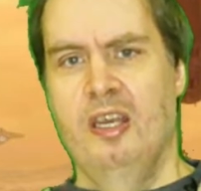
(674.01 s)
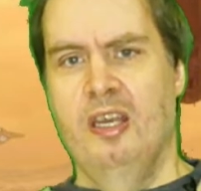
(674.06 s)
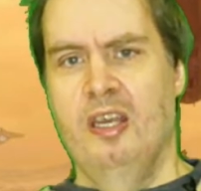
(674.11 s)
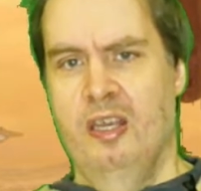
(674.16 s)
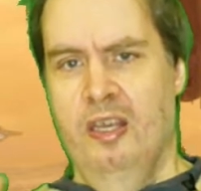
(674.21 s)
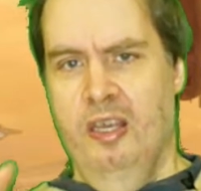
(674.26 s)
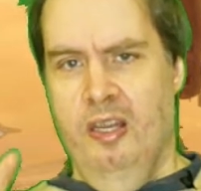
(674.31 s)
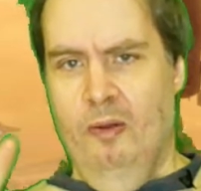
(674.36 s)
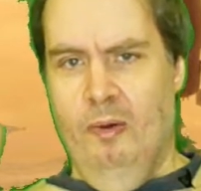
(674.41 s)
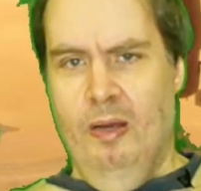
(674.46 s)

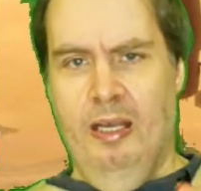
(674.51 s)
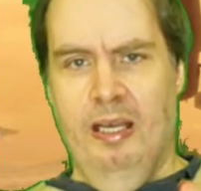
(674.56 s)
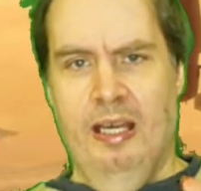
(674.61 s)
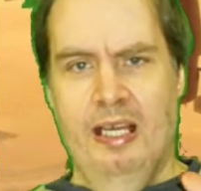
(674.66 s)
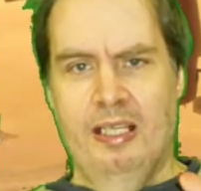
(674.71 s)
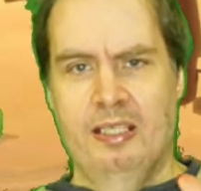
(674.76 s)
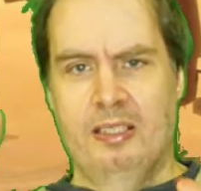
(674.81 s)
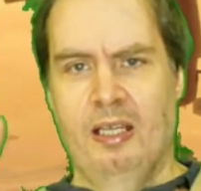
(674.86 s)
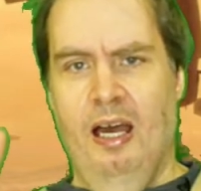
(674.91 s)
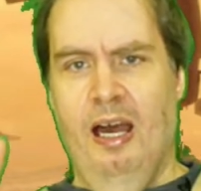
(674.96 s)
you know what,
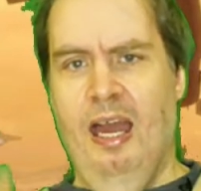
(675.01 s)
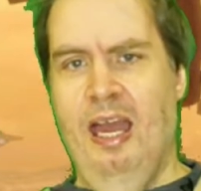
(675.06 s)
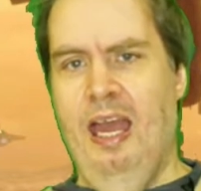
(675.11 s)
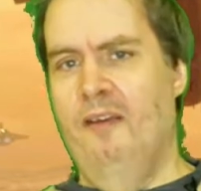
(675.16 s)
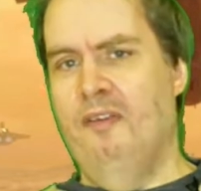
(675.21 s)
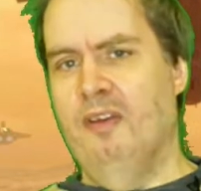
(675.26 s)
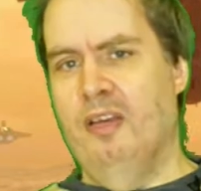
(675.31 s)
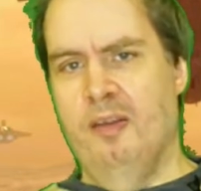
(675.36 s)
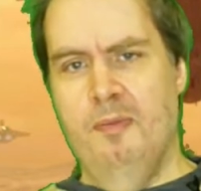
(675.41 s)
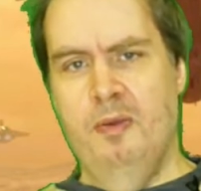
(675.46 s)
guys, I
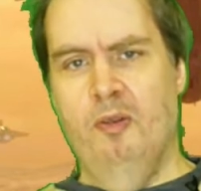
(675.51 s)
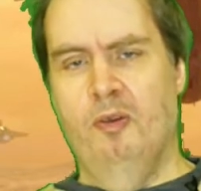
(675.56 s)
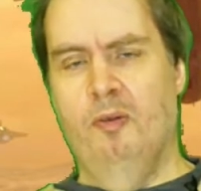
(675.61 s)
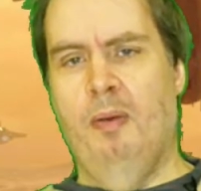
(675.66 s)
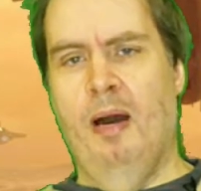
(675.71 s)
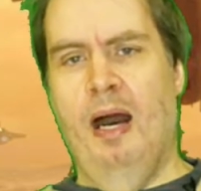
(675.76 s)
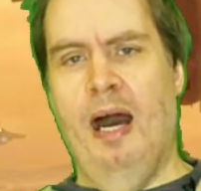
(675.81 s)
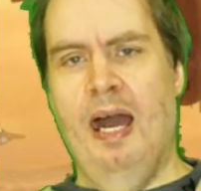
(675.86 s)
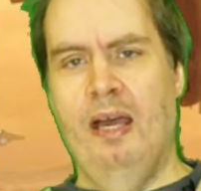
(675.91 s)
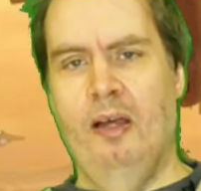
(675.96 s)
have a communal
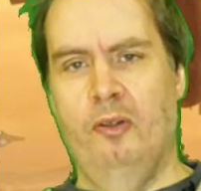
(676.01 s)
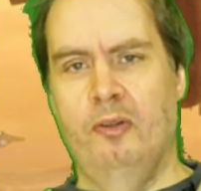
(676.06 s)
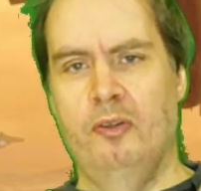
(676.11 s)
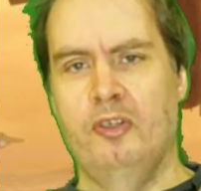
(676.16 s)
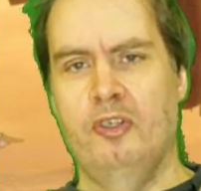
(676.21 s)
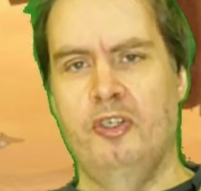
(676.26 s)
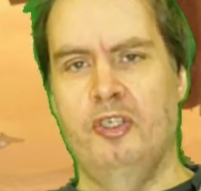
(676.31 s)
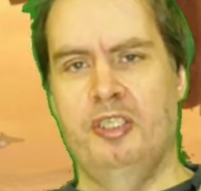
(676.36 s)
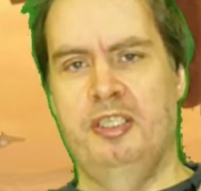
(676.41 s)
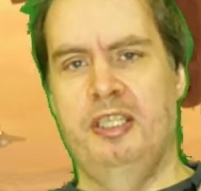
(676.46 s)
pile.
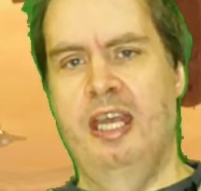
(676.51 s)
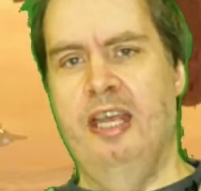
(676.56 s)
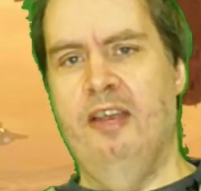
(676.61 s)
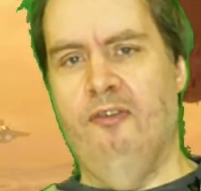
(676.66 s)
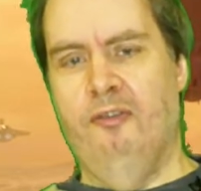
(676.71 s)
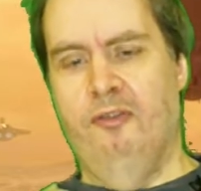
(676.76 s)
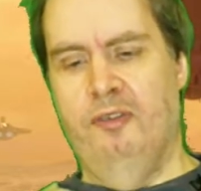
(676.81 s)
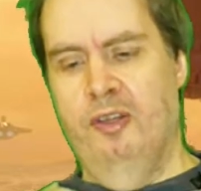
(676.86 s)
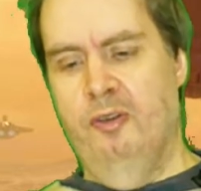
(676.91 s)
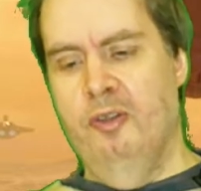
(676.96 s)
Just take,
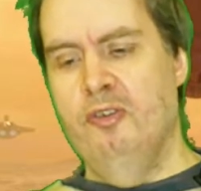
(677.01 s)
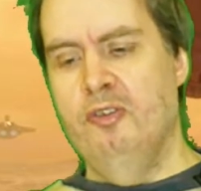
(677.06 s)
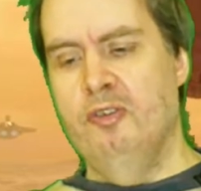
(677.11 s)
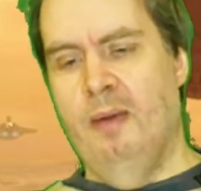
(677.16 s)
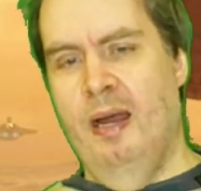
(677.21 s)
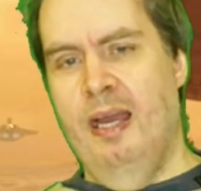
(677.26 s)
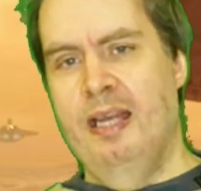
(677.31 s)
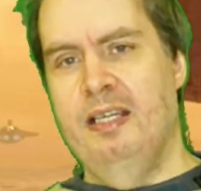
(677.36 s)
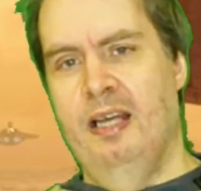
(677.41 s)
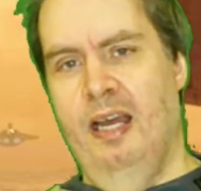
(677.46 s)
you know, use
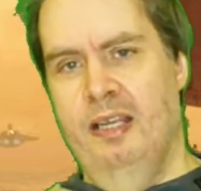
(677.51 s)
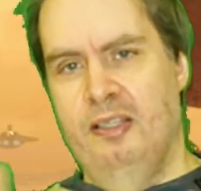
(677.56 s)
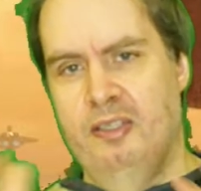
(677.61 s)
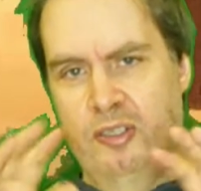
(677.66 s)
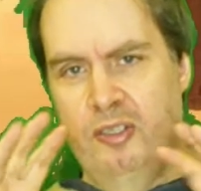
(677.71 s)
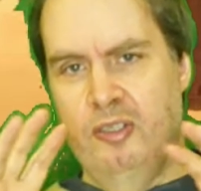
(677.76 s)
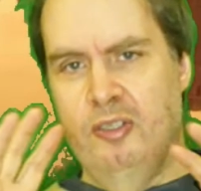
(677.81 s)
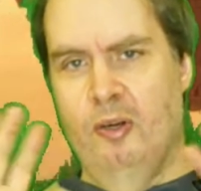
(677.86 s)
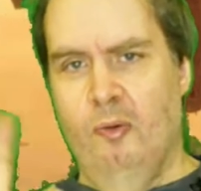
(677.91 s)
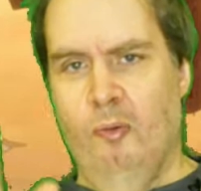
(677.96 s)
my dice.
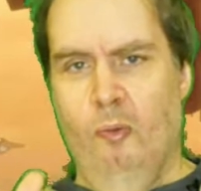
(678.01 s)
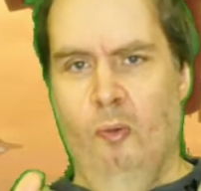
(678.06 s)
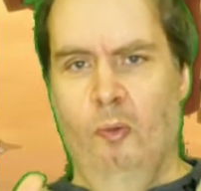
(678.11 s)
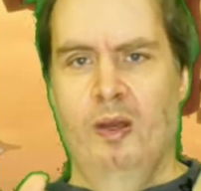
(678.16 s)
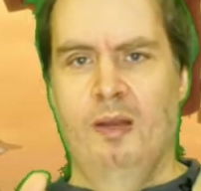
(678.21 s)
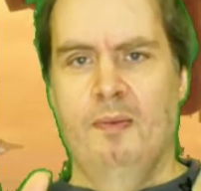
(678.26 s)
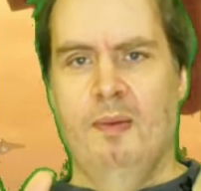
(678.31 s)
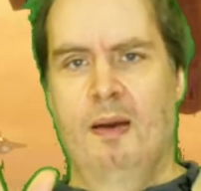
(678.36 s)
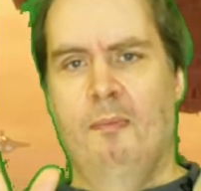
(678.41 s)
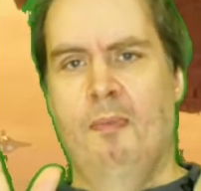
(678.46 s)
Don't
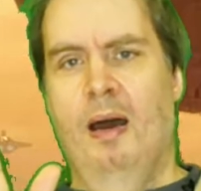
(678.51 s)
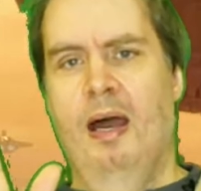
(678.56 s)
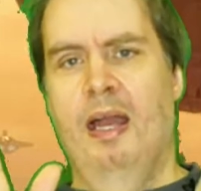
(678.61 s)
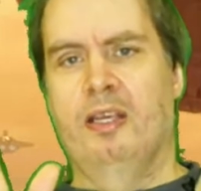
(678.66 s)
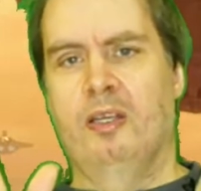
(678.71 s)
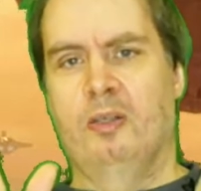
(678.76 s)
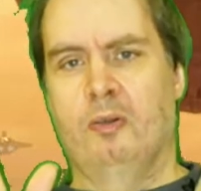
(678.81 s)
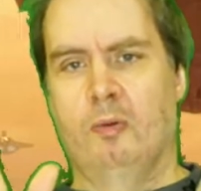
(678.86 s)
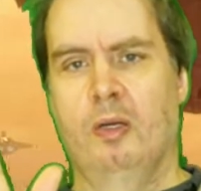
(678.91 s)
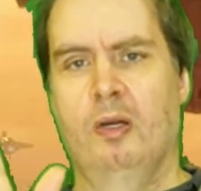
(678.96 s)
worry about
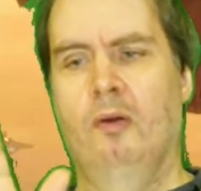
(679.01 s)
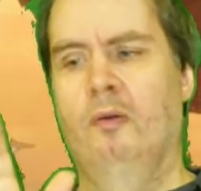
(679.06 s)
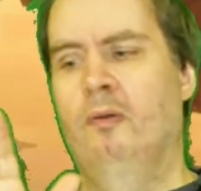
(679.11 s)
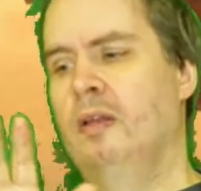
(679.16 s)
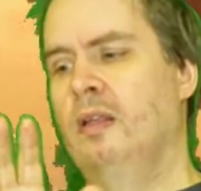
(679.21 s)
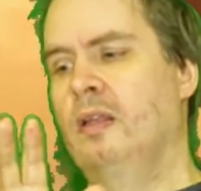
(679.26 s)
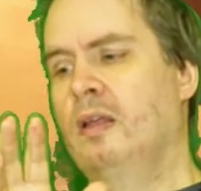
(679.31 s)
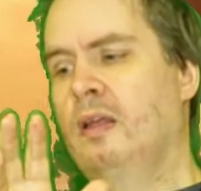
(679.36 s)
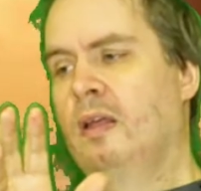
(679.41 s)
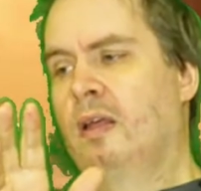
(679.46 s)
buying your own.
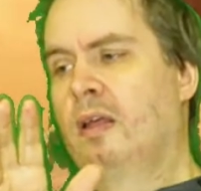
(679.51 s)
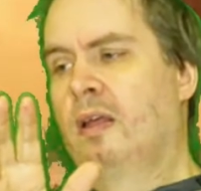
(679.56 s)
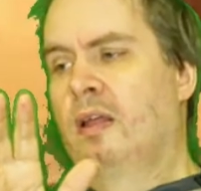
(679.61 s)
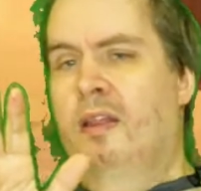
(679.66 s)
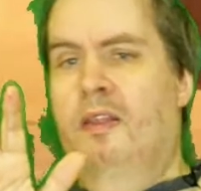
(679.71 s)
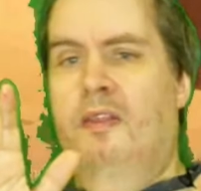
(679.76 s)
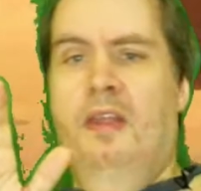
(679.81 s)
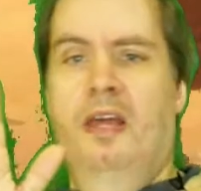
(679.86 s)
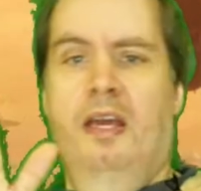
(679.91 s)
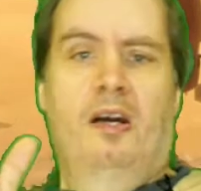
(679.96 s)

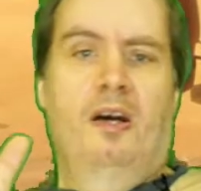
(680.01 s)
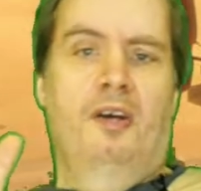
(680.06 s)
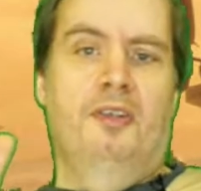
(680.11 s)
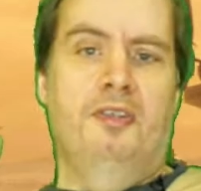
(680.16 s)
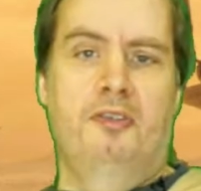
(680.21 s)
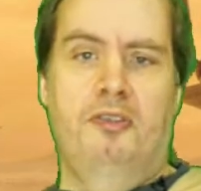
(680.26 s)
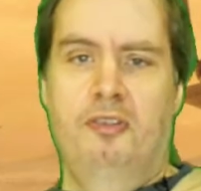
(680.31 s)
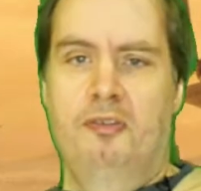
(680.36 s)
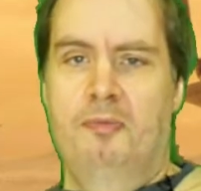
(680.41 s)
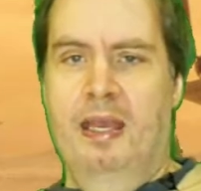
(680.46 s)
They
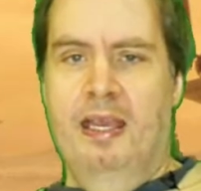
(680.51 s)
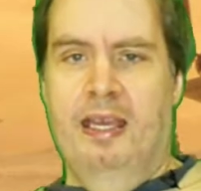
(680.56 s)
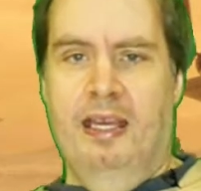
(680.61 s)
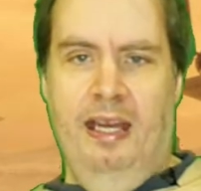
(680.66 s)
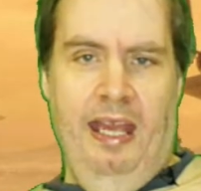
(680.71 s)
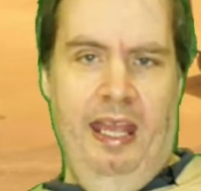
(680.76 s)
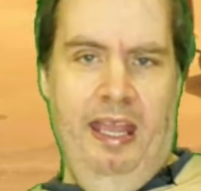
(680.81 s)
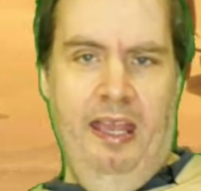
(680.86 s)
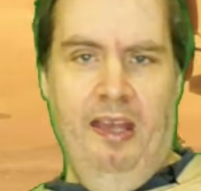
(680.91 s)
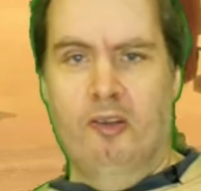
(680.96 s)
also do make an
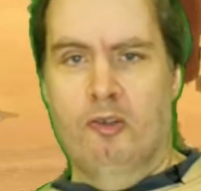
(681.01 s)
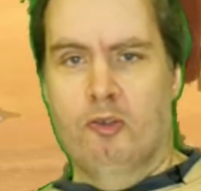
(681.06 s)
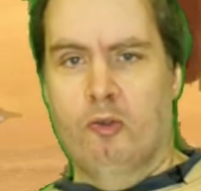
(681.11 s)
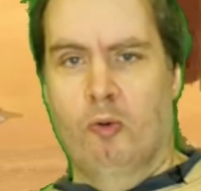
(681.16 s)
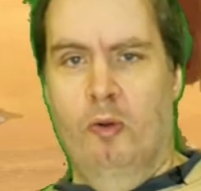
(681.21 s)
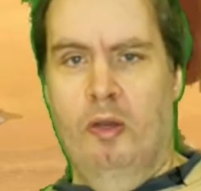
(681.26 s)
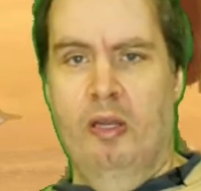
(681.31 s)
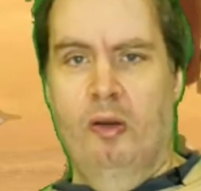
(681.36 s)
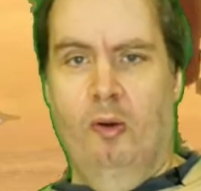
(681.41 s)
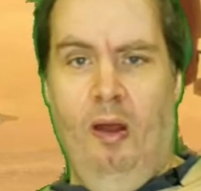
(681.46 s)

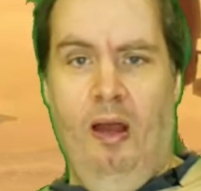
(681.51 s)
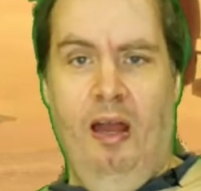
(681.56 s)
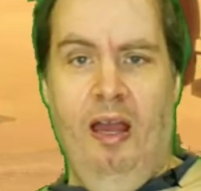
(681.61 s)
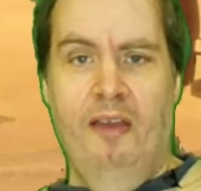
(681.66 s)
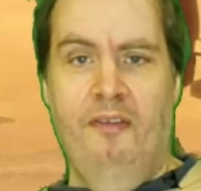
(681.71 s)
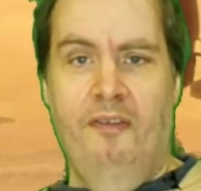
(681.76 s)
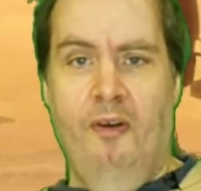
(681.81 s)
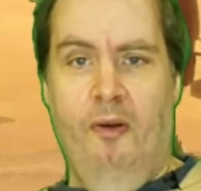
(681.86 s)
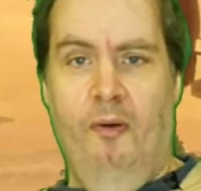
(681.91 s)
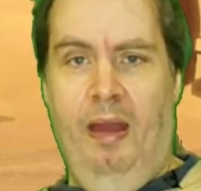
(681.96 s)
Android or
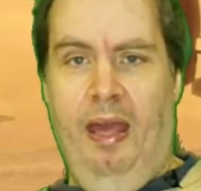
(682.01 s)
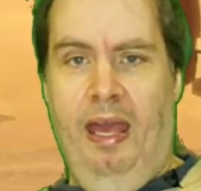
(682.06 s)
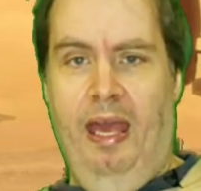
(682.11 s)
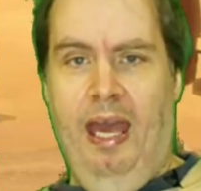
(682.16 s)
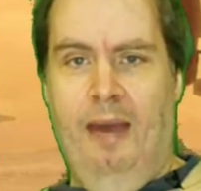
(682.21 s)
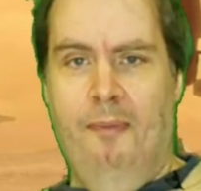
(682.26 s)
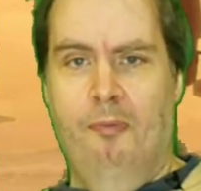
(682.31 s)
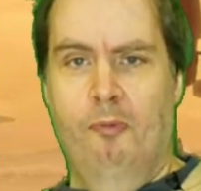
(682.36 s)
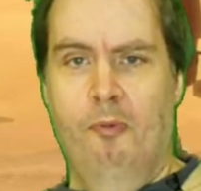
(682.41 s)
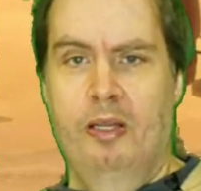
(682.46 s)
iPhone
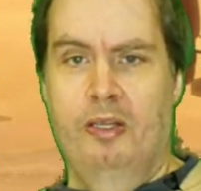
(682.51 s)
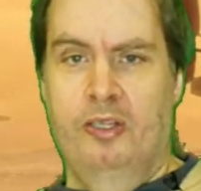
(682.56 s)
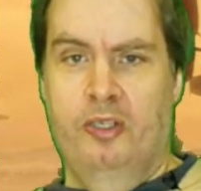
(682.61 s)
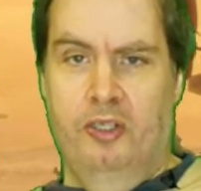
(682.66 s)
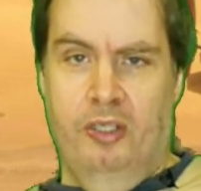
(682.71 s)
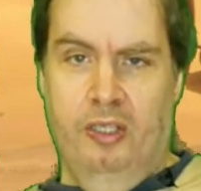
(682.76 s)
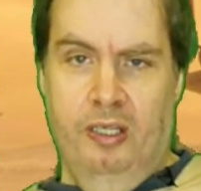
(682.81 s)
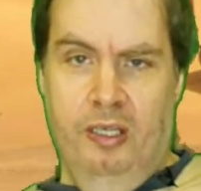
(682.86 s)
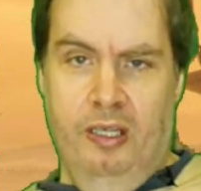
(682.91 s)
app, which,